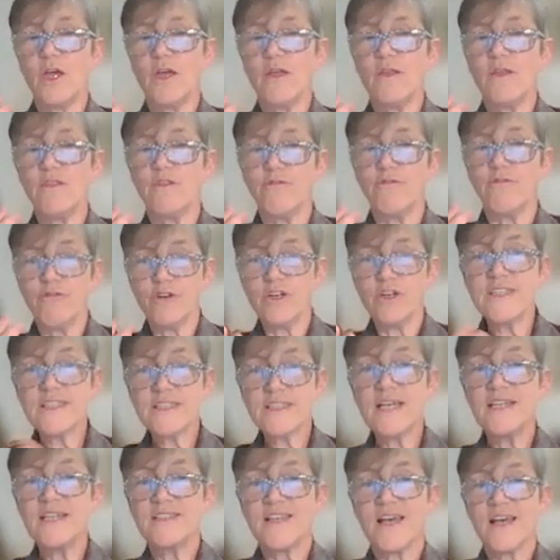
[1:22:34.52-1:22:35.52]
the first
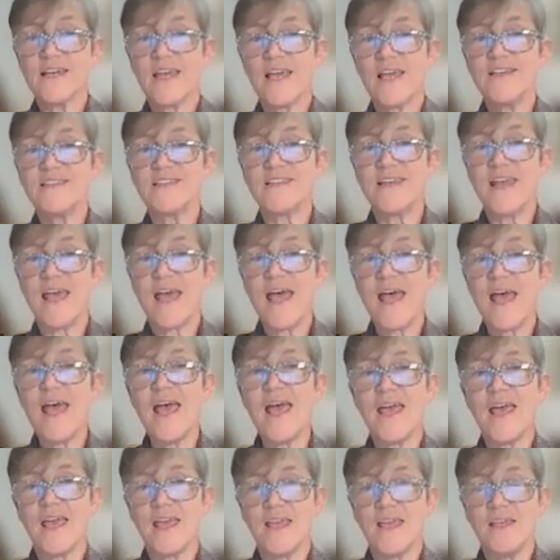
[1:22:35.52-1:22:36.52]
case, that case in
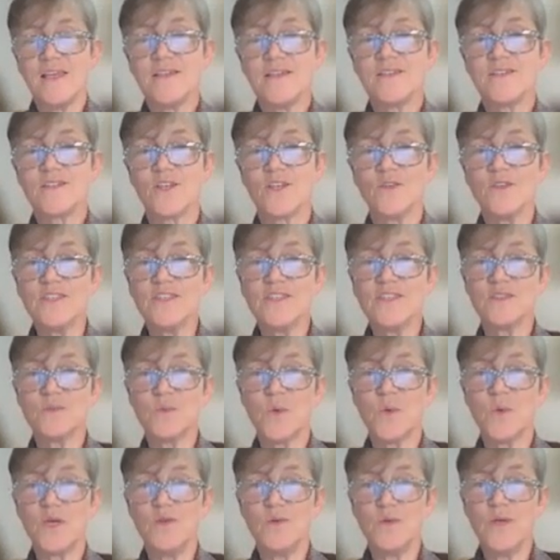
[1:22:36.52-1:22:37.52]
A, so this is
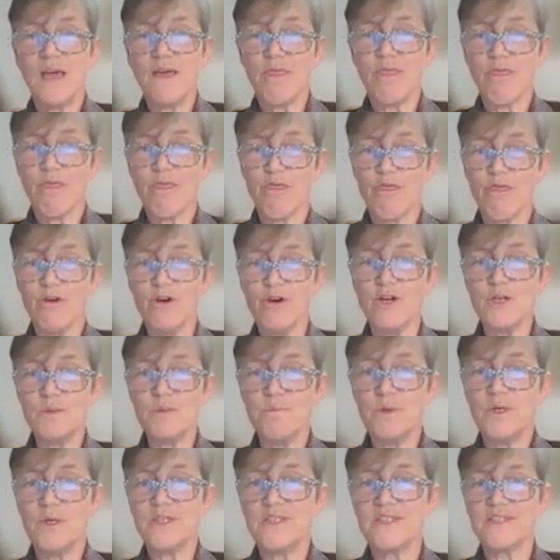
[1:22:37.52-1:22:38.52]
where you get third
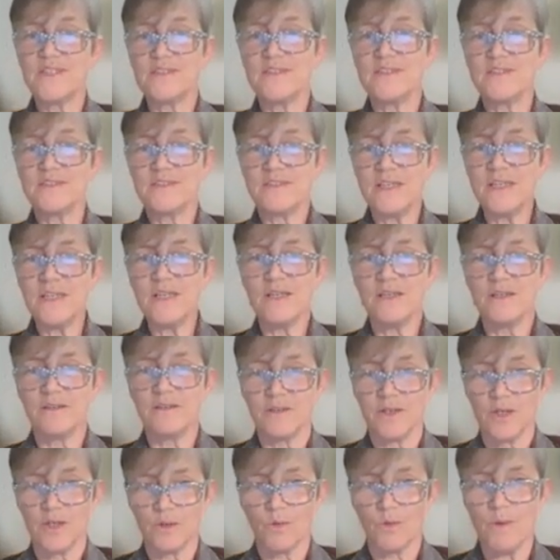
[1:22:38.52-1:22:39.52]
person singular
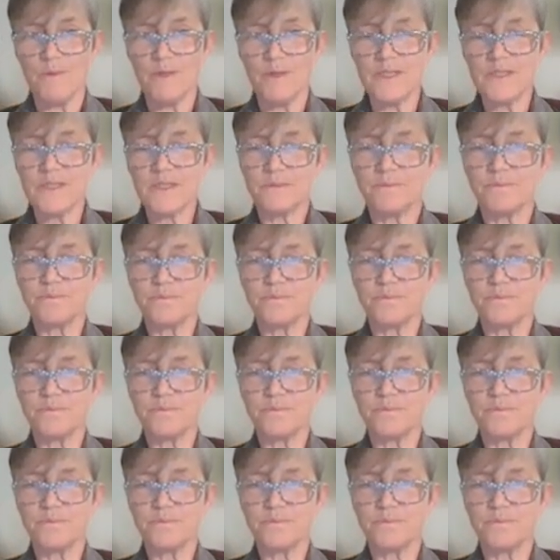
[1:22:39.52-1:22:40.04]
agreement,